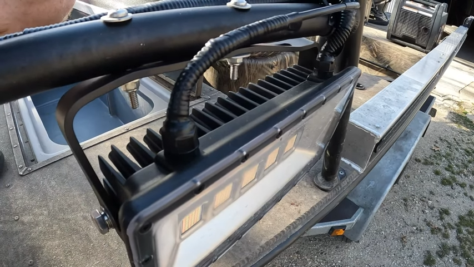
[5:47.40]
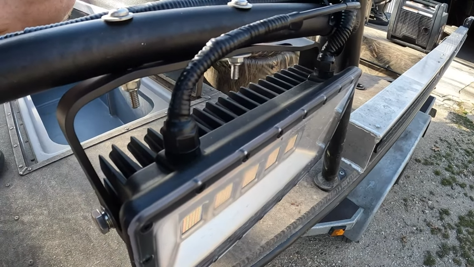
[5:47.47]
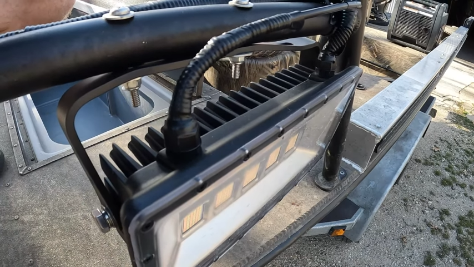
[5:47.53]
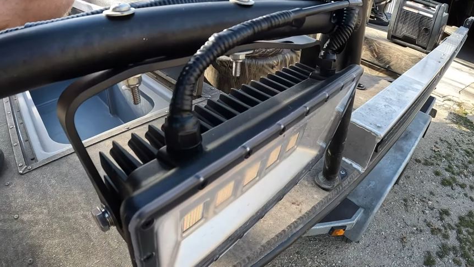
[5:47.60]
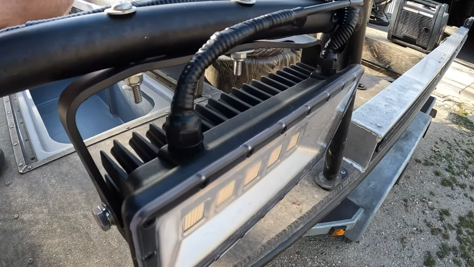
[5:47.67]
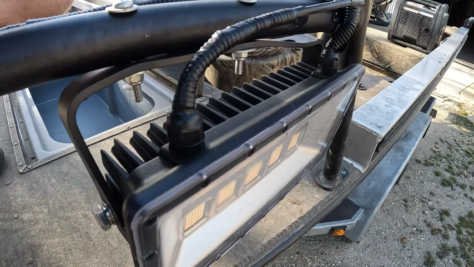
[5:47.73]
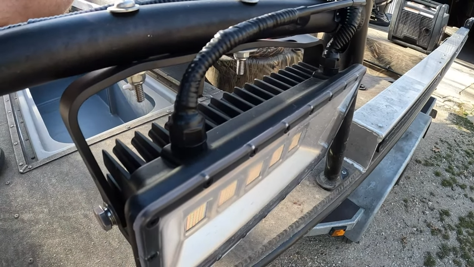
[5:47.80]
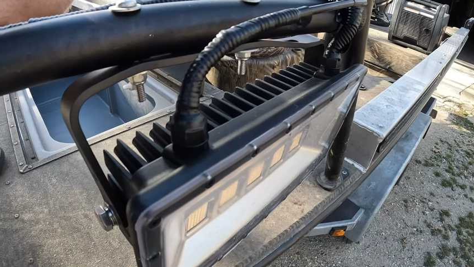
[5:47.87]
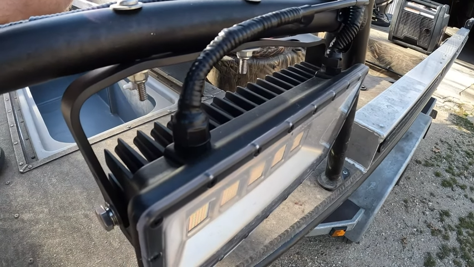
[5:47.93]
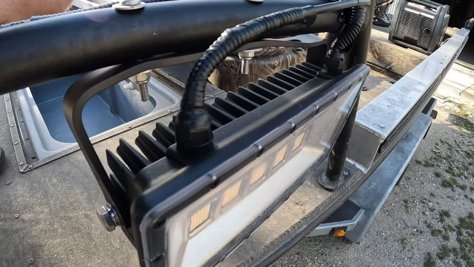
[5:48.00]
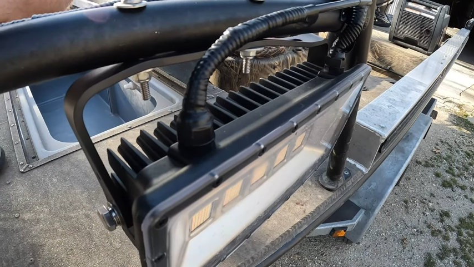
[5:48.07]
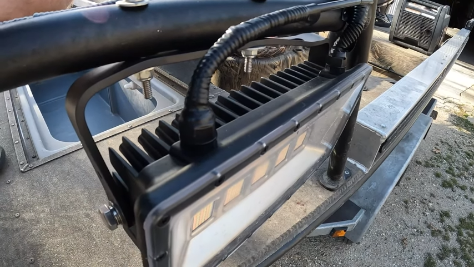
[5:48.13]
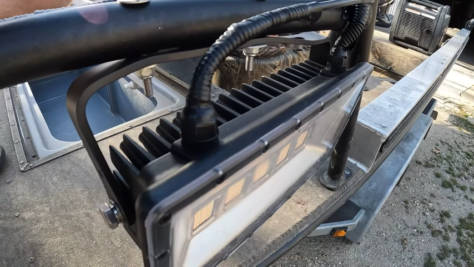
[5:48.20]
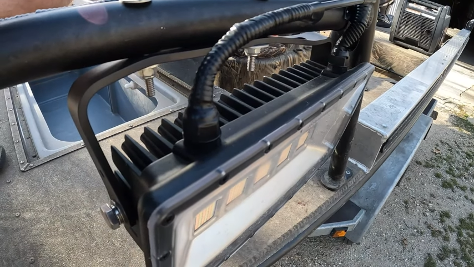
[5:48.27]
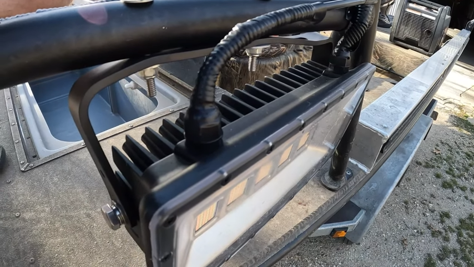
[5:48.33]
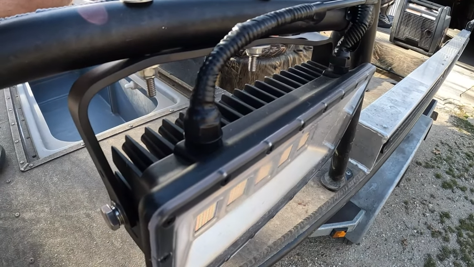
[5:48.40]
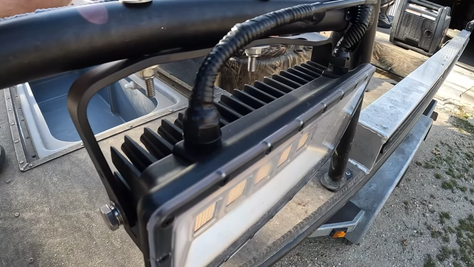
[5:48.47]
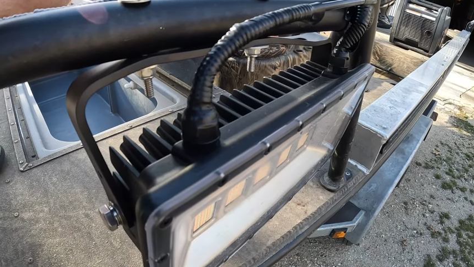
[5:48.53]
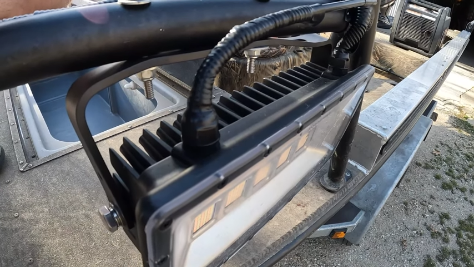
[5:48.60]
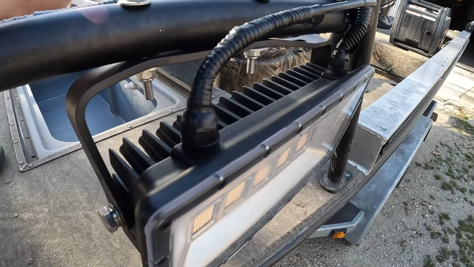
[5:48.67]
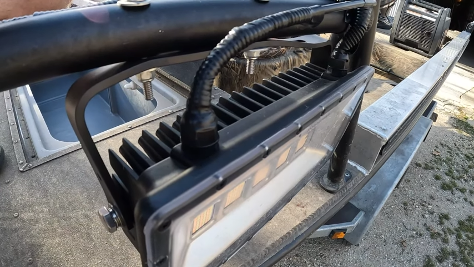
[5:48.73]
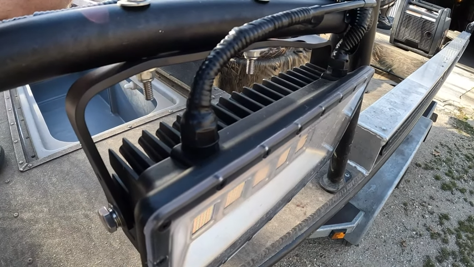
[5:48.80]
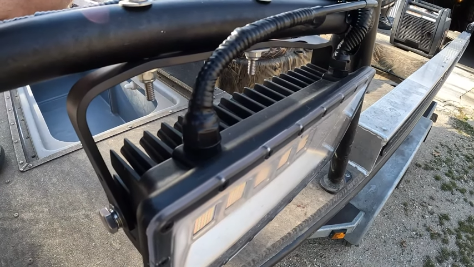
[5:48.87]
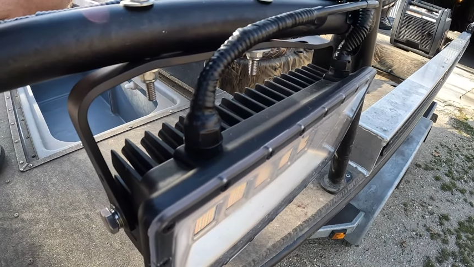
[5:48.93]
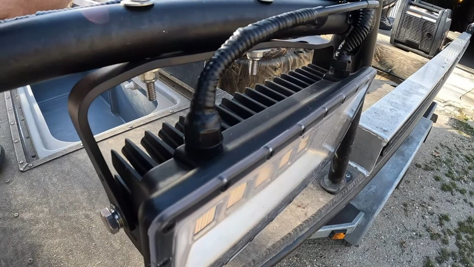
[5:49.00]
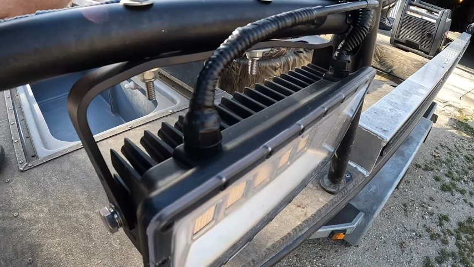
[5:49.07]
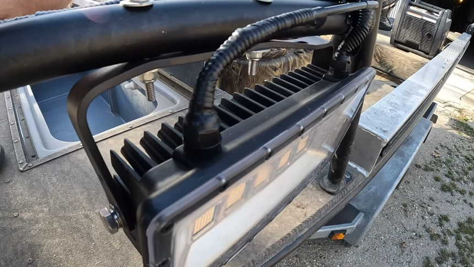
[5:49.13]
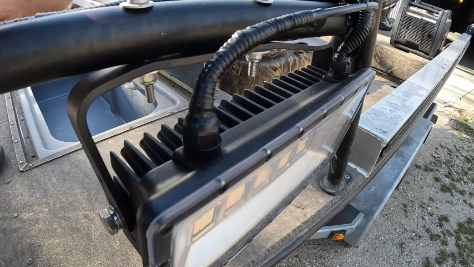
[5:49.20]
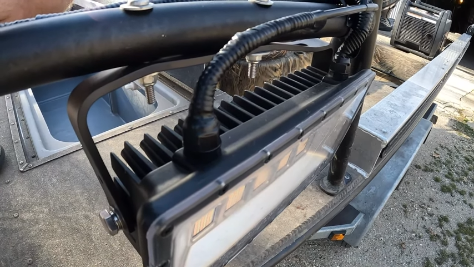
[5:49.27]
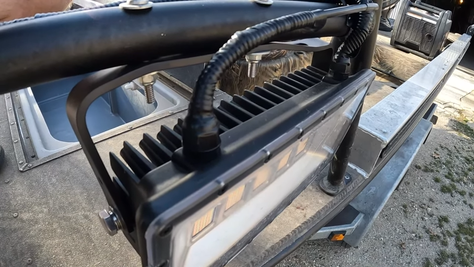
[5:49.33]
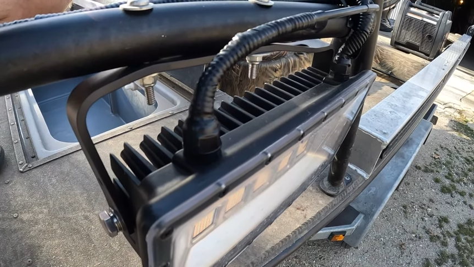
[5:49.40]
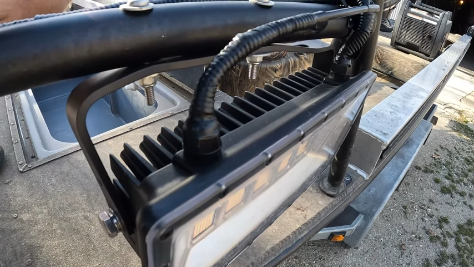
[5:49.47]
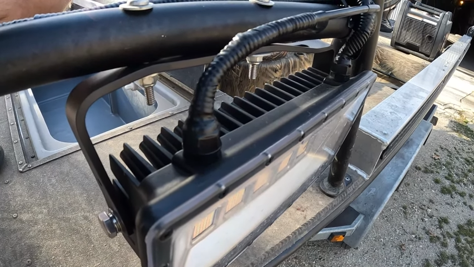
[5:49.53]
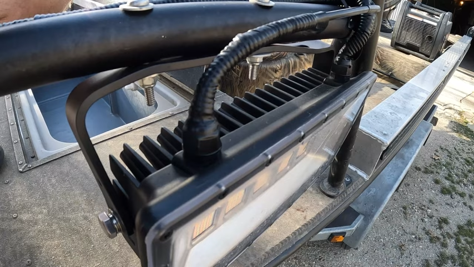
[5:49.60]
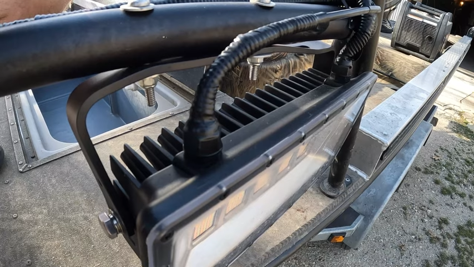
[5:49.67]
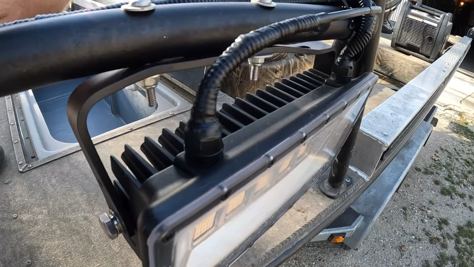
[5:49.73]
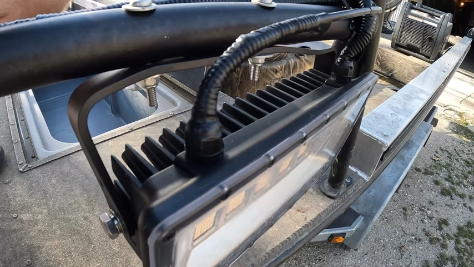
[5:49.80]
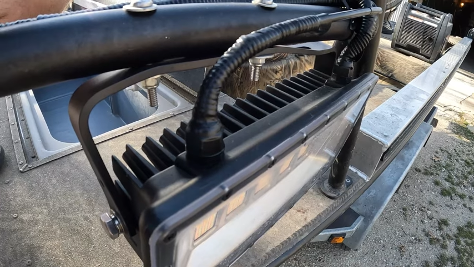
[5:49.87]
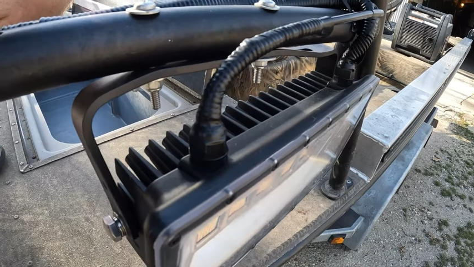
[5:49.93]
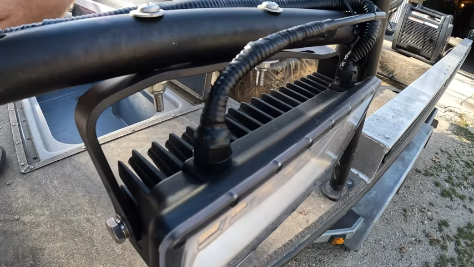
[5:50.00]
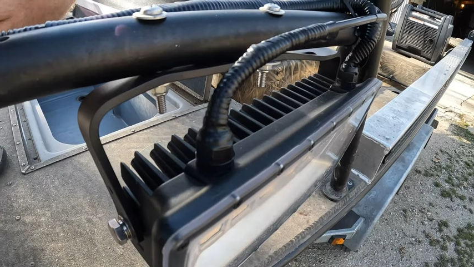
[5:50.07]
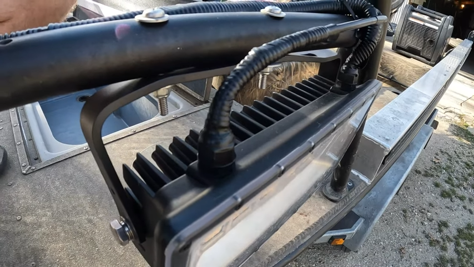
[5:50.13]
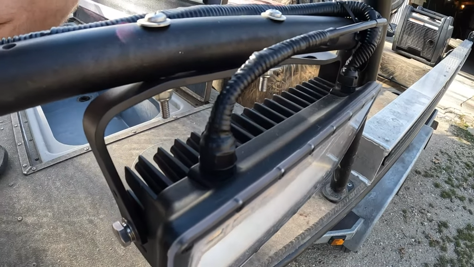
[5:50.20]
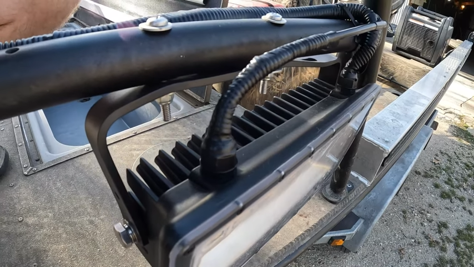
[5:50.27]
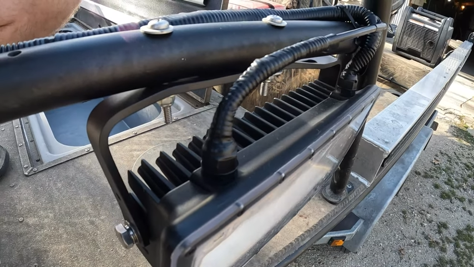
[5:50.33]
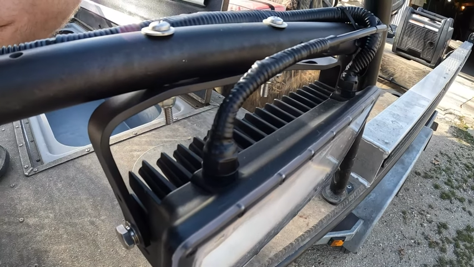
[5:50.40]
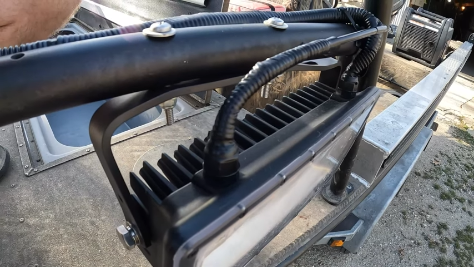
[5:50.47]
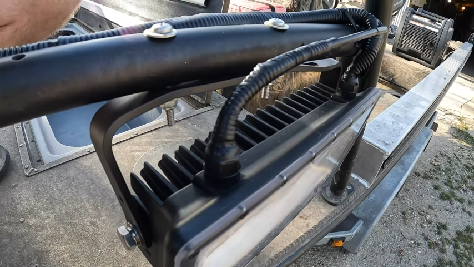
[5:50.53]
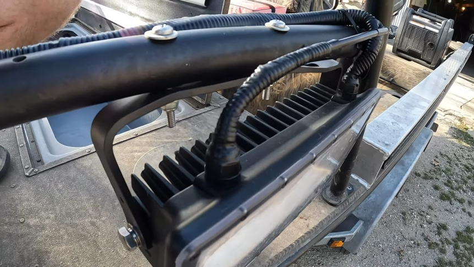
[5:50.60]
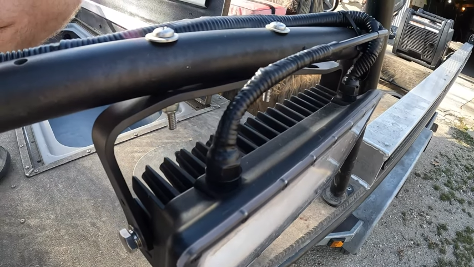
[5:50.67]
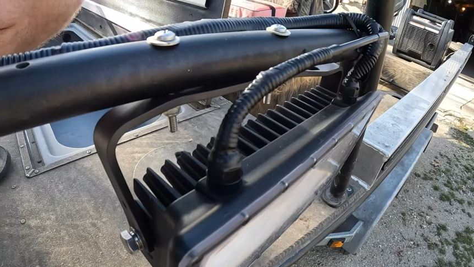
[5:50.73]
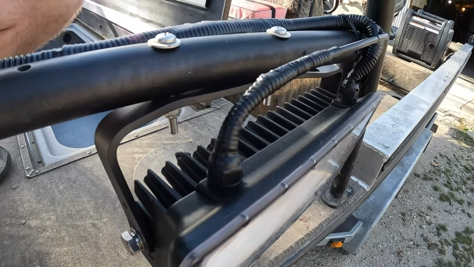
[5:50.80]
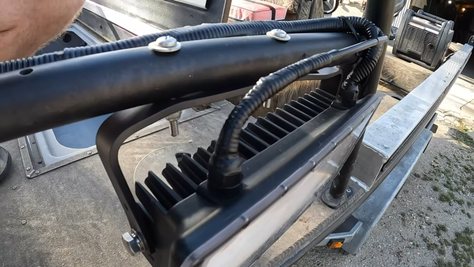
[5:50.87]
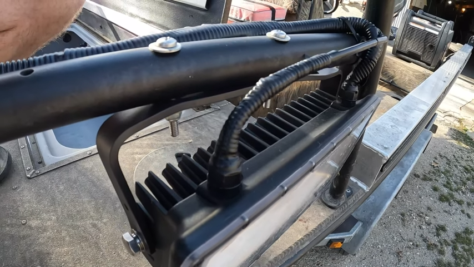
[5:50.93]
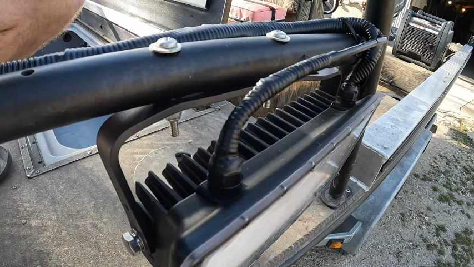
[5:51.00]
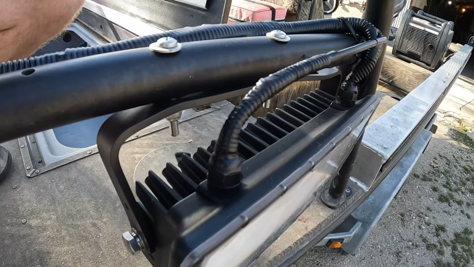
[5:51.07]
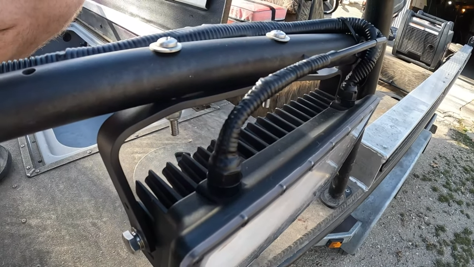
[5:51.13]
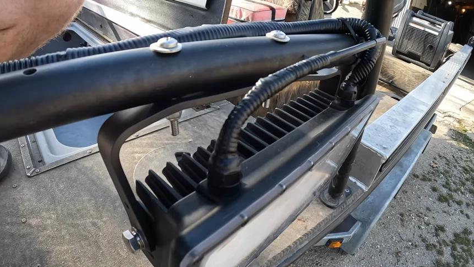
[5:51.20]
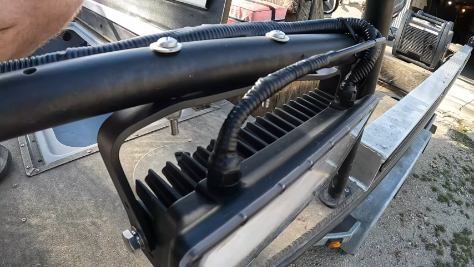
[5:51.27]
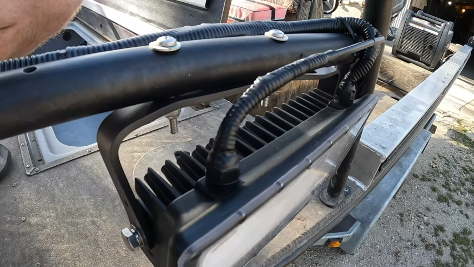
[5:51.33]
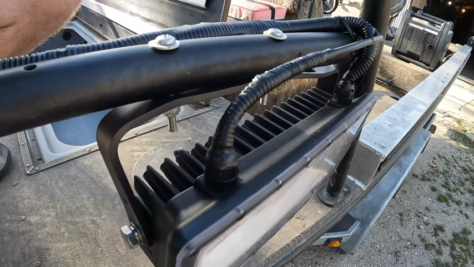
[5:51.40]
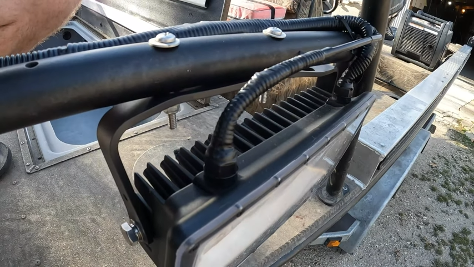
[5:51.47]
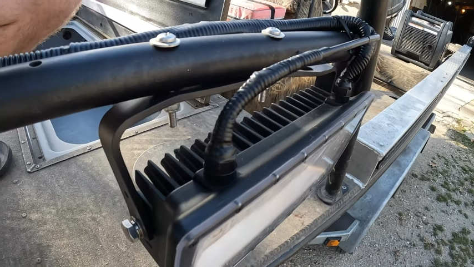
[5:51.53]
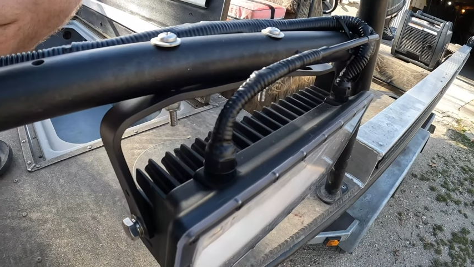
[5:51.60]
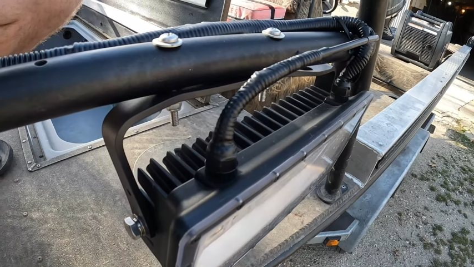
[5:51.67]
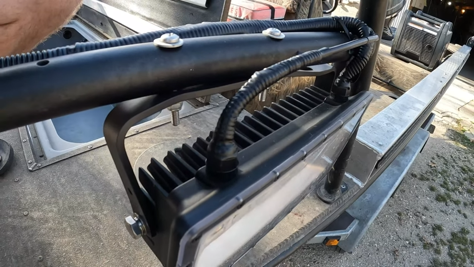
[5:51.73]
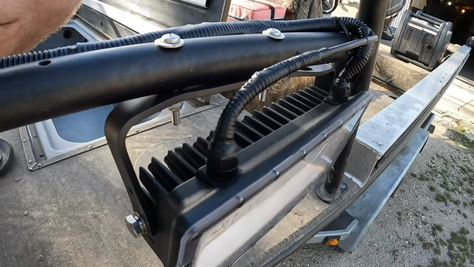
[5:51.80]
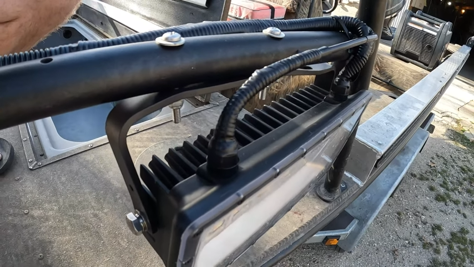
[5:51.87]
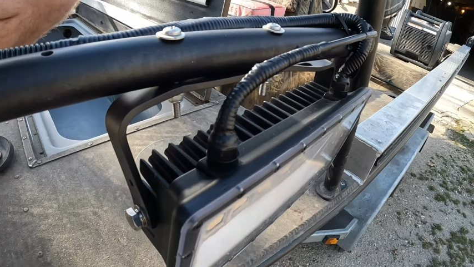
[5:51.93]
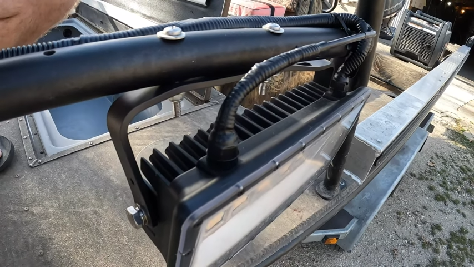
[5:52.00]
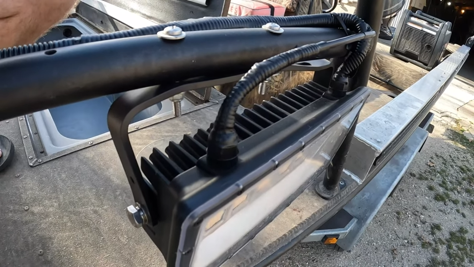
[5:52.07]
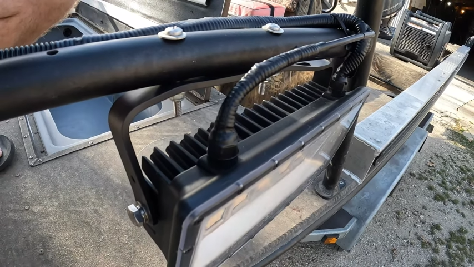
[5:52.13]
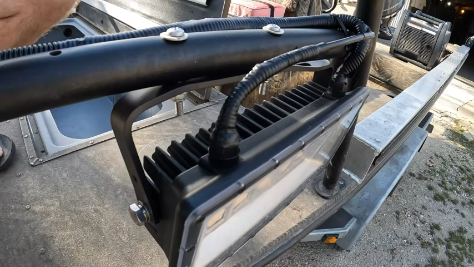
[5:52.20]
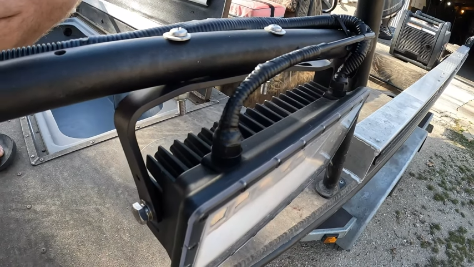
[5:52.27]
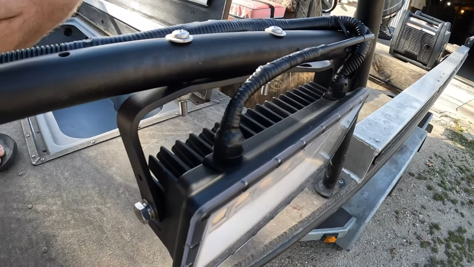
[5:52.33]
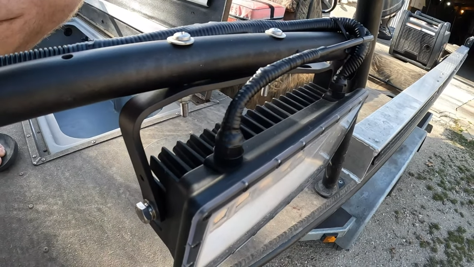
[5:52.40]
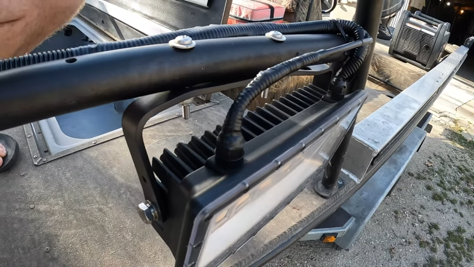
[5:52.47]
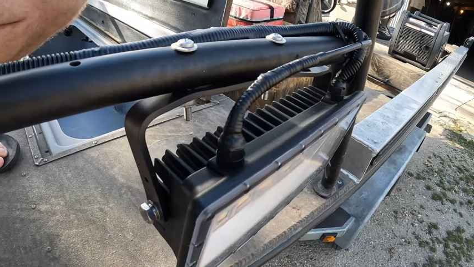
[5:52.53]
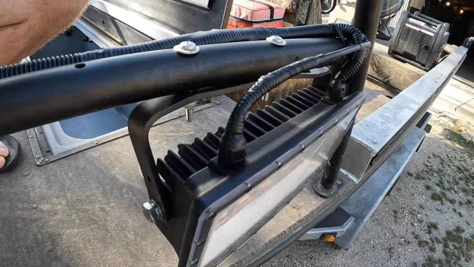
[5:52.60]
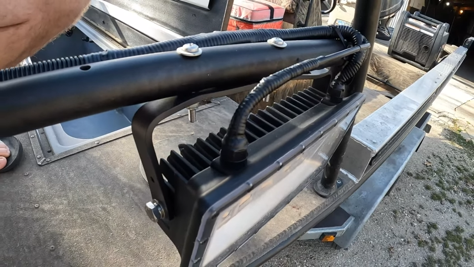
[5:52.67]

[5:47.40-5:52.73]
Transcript: (no speaker visible)